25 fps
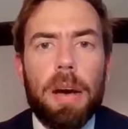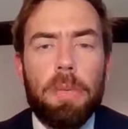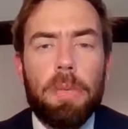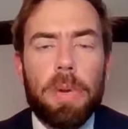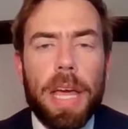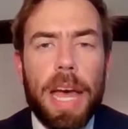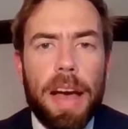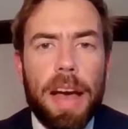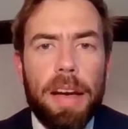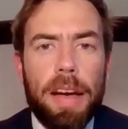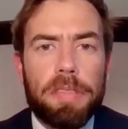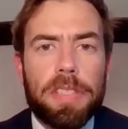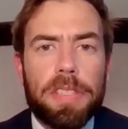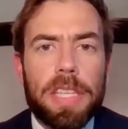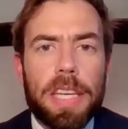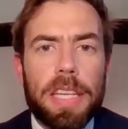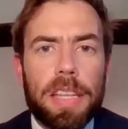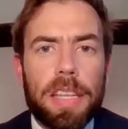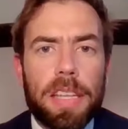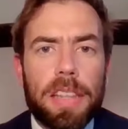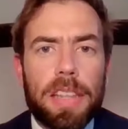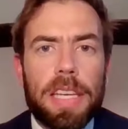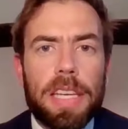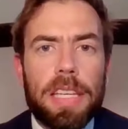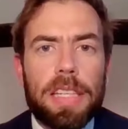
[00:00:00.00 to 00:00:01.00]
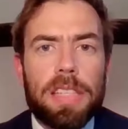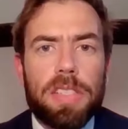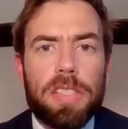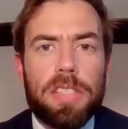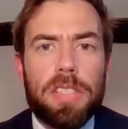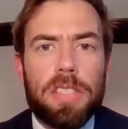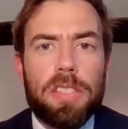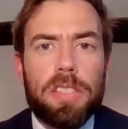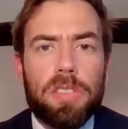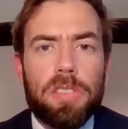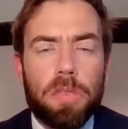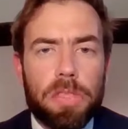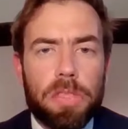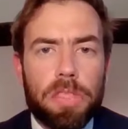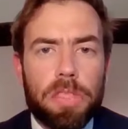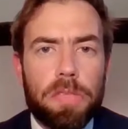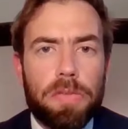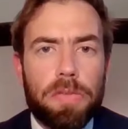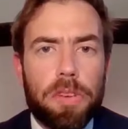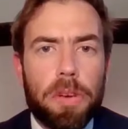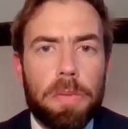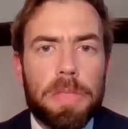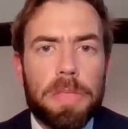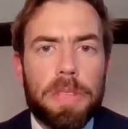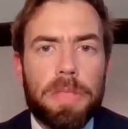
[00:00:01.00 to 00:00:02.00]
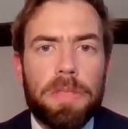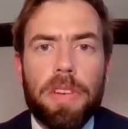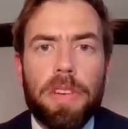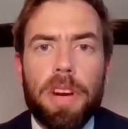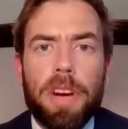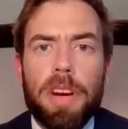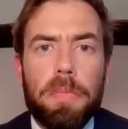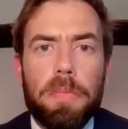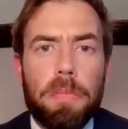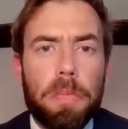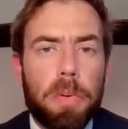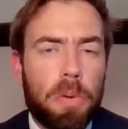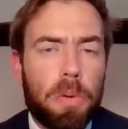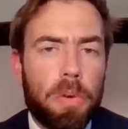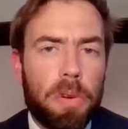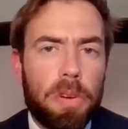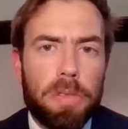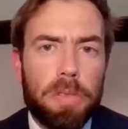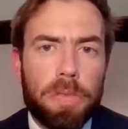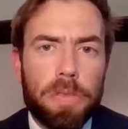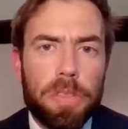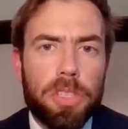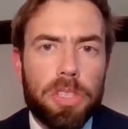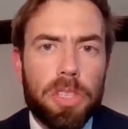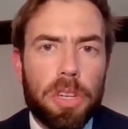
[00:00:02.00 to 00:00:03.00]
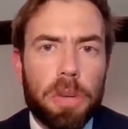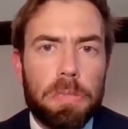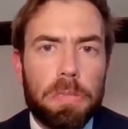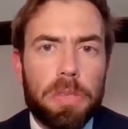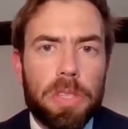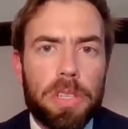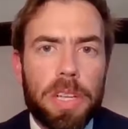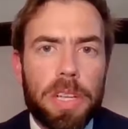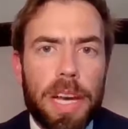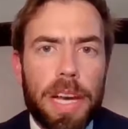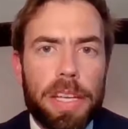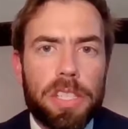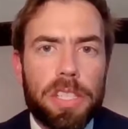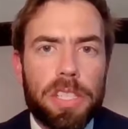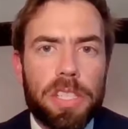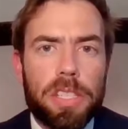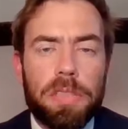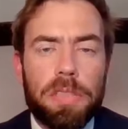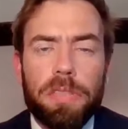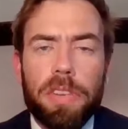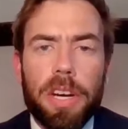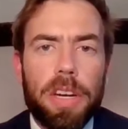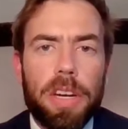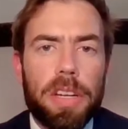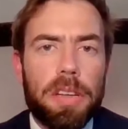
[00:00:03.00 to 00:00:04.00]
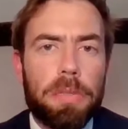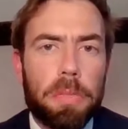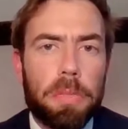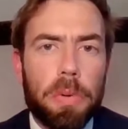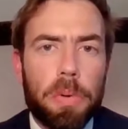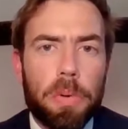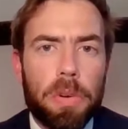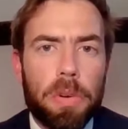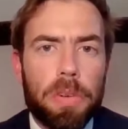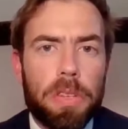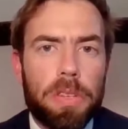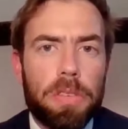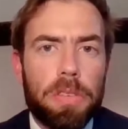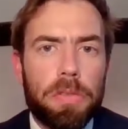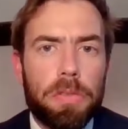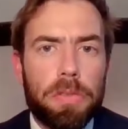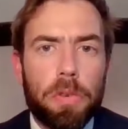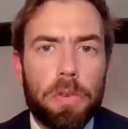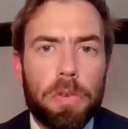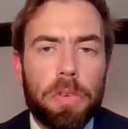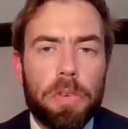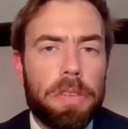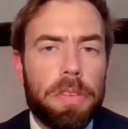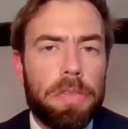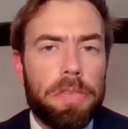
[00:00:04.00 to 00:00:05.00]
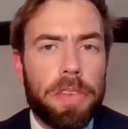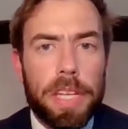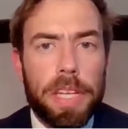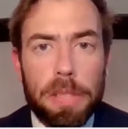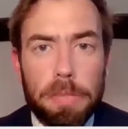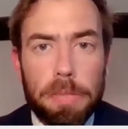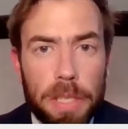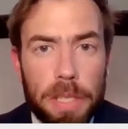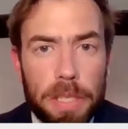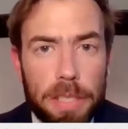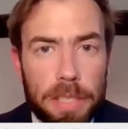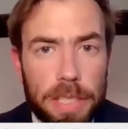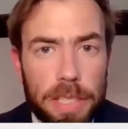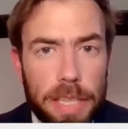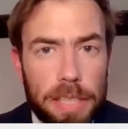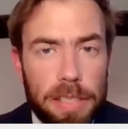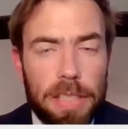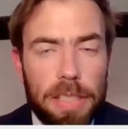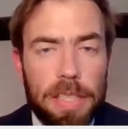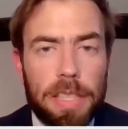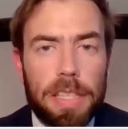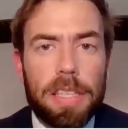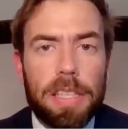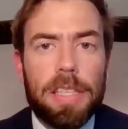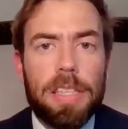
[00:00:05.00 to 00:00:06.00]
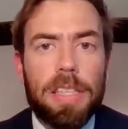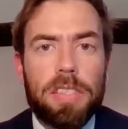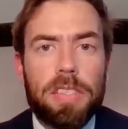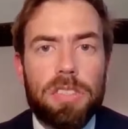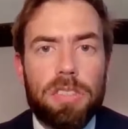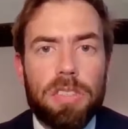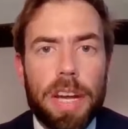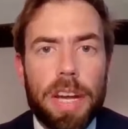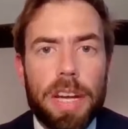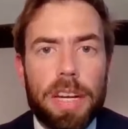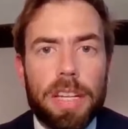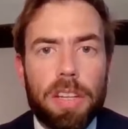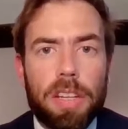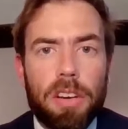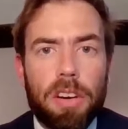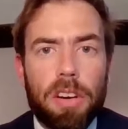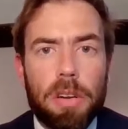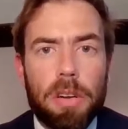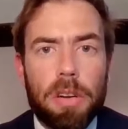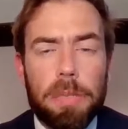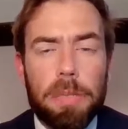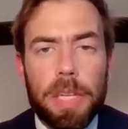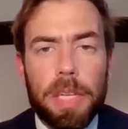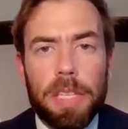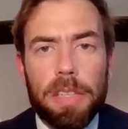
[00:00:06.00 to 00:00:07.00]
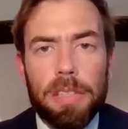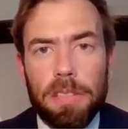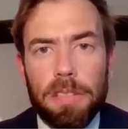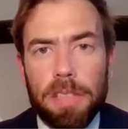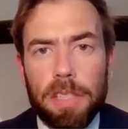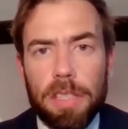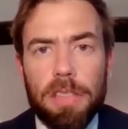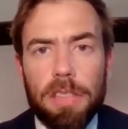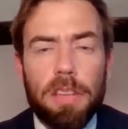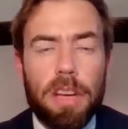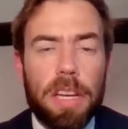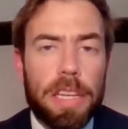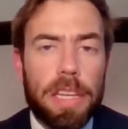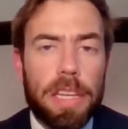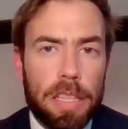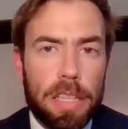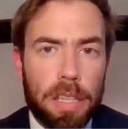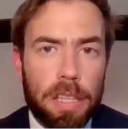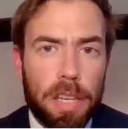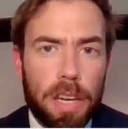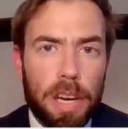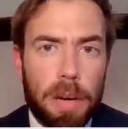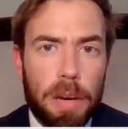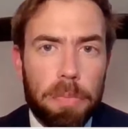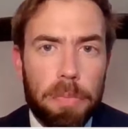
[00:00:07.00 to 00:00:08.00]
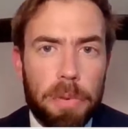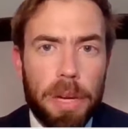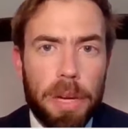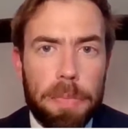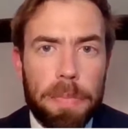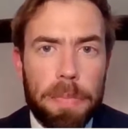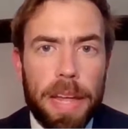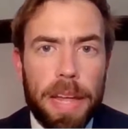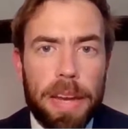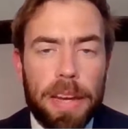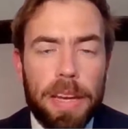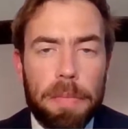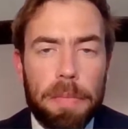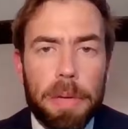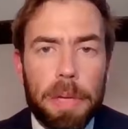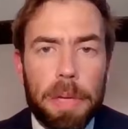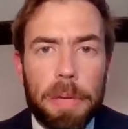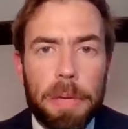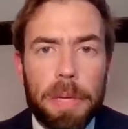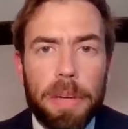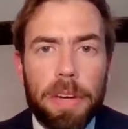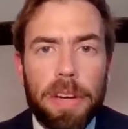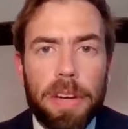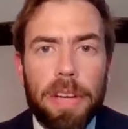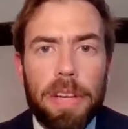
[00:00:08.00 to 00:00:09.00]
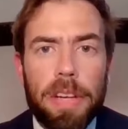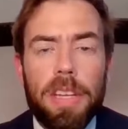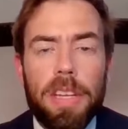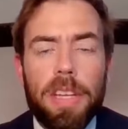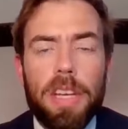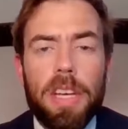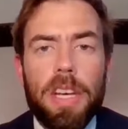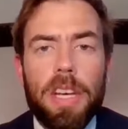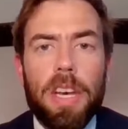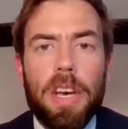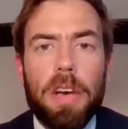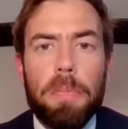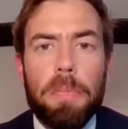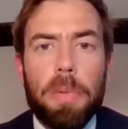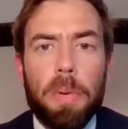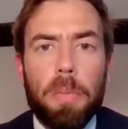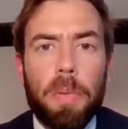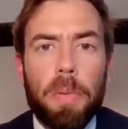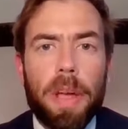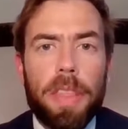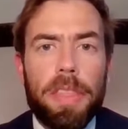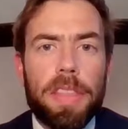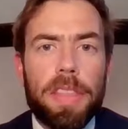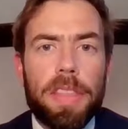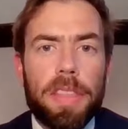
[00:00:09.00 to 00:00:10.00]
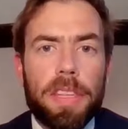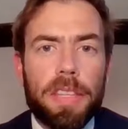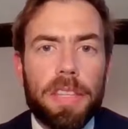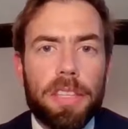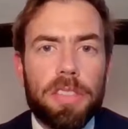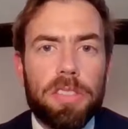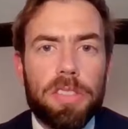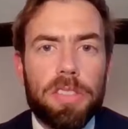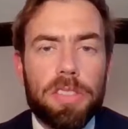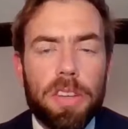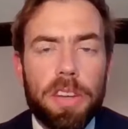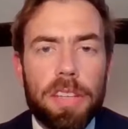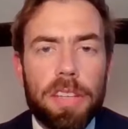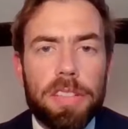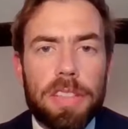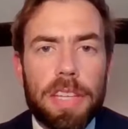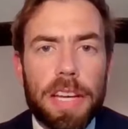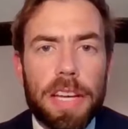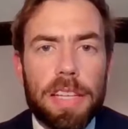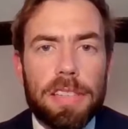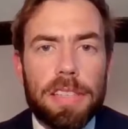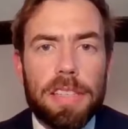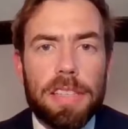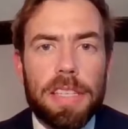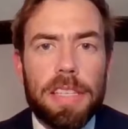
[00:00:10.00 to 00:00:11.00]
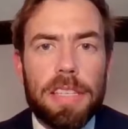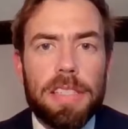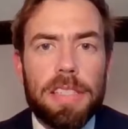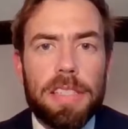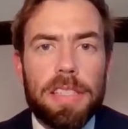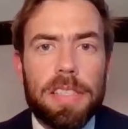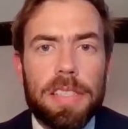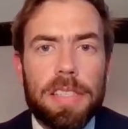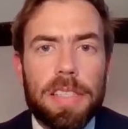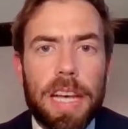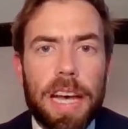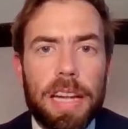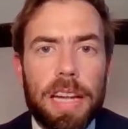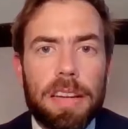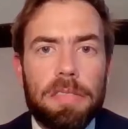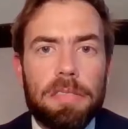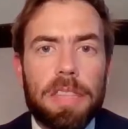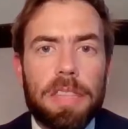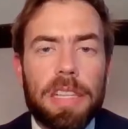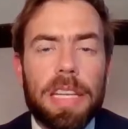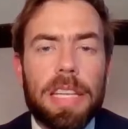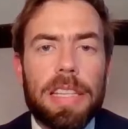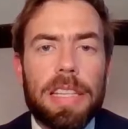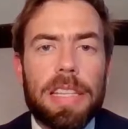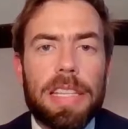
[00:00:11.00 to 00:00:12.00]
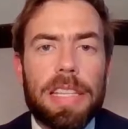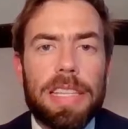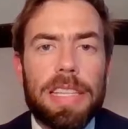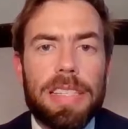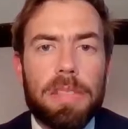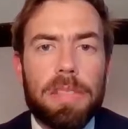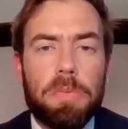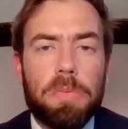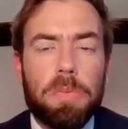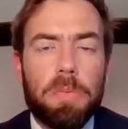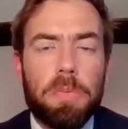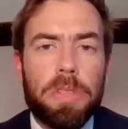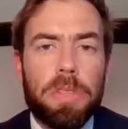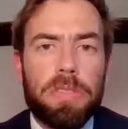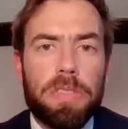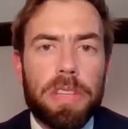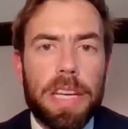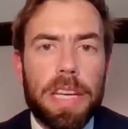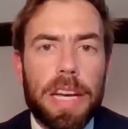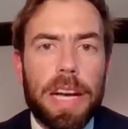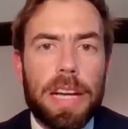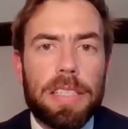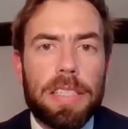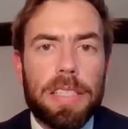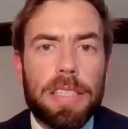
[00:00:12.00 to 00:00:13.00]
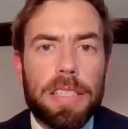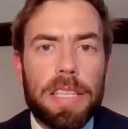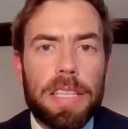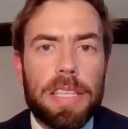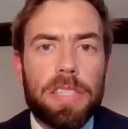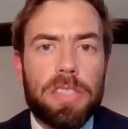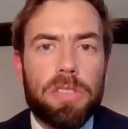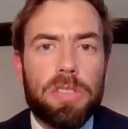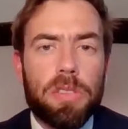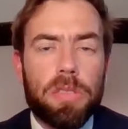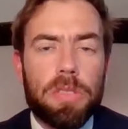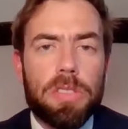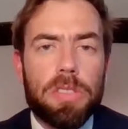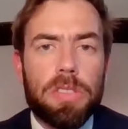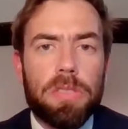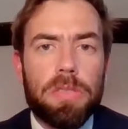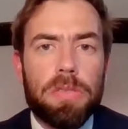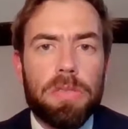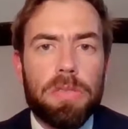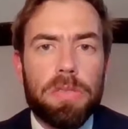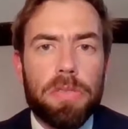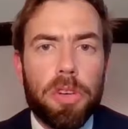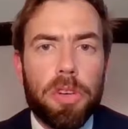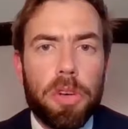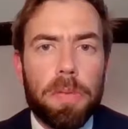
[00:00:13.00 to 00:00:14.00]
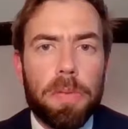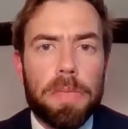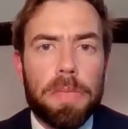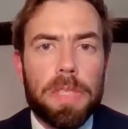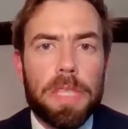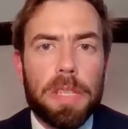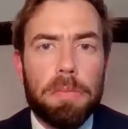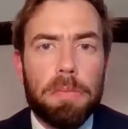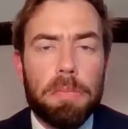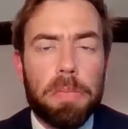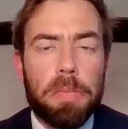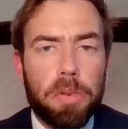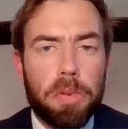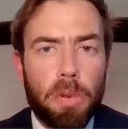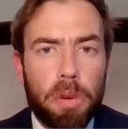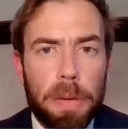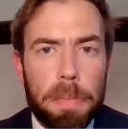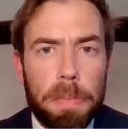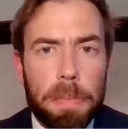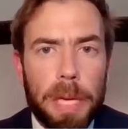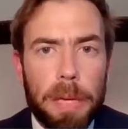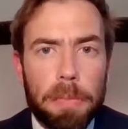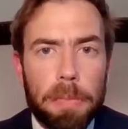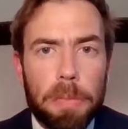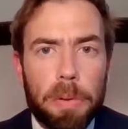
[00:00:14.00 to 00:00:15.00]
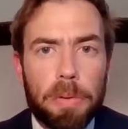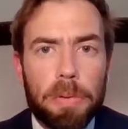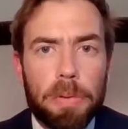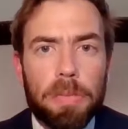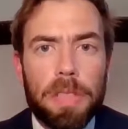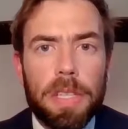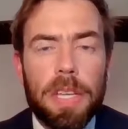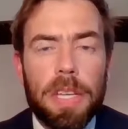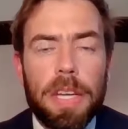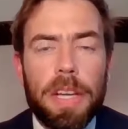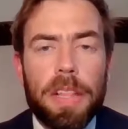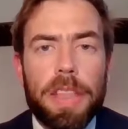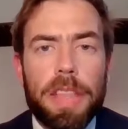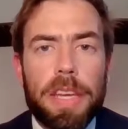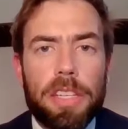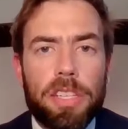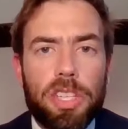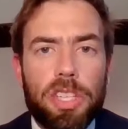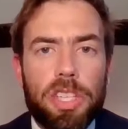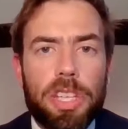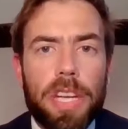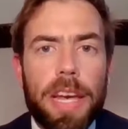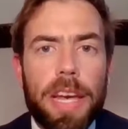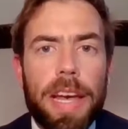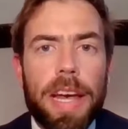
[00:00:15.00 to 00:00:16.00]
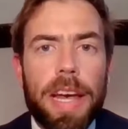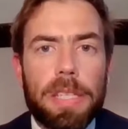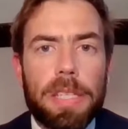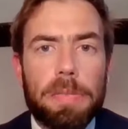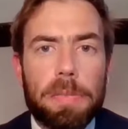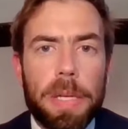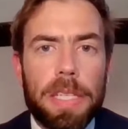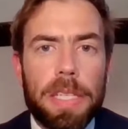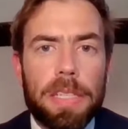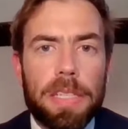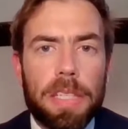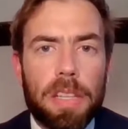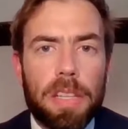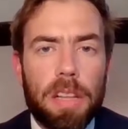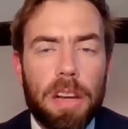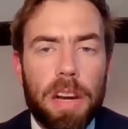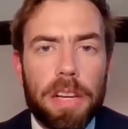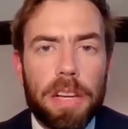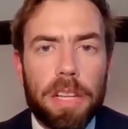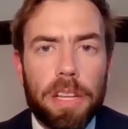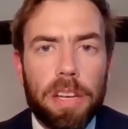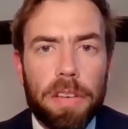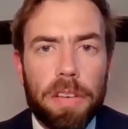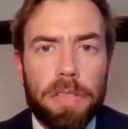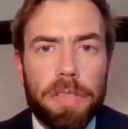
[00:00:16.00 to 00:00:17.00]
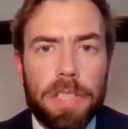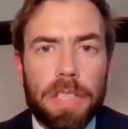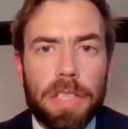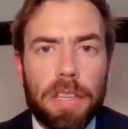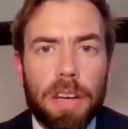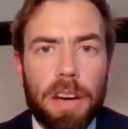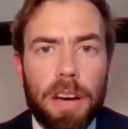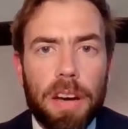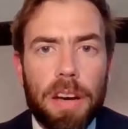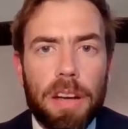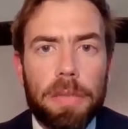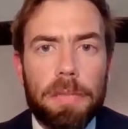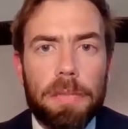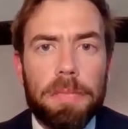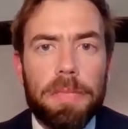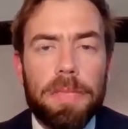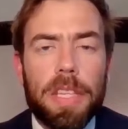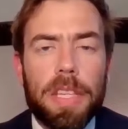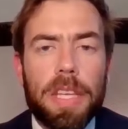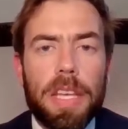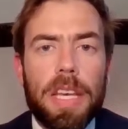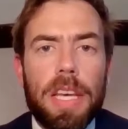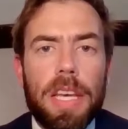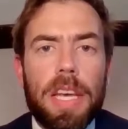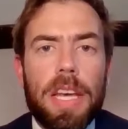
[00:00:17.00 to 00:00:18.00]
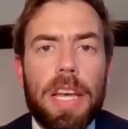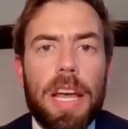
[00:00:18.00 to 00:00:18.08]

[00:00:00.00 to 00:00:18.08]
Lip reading: We have seen that these sorts of firms are very important for job creation and very important for investment intensity in the Australian economy in the kind of pre-pandemic period. But one thing that concerns us is that, at least with regard to these sorts of firms that employ people, their share has been declining over time.